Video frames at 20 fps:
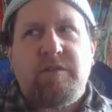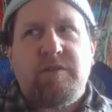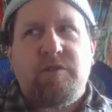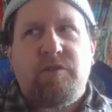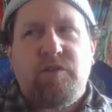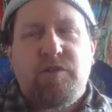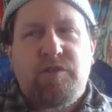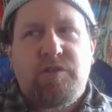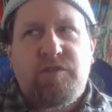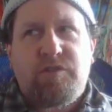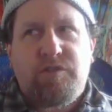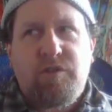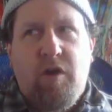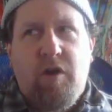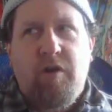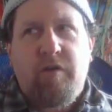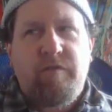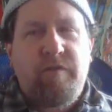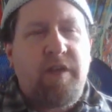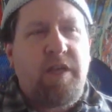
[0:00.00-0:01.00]
you're
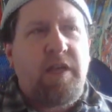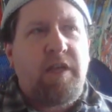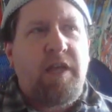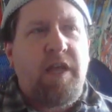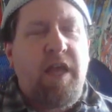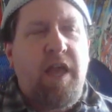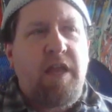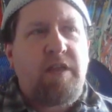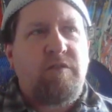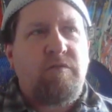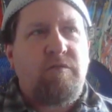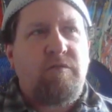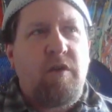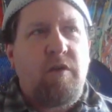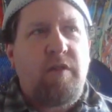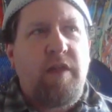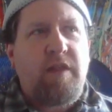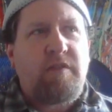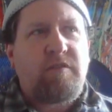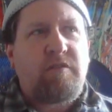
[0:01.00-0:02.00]
starving and you
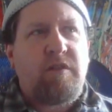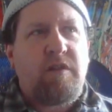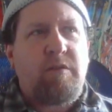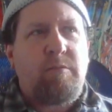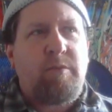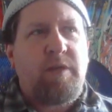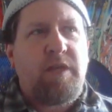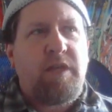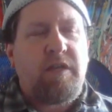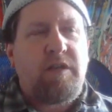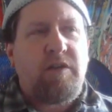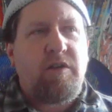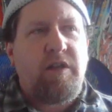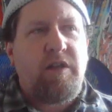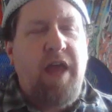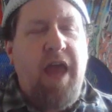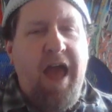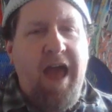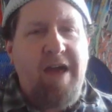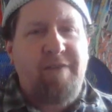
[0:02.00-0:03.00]
know that's going to be a
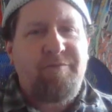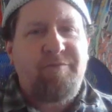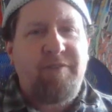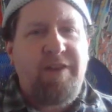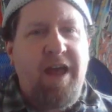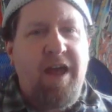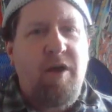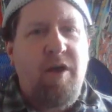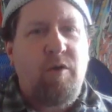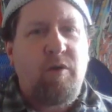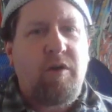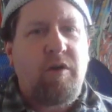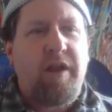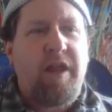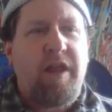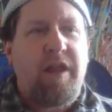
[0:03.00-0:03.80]
good half an hour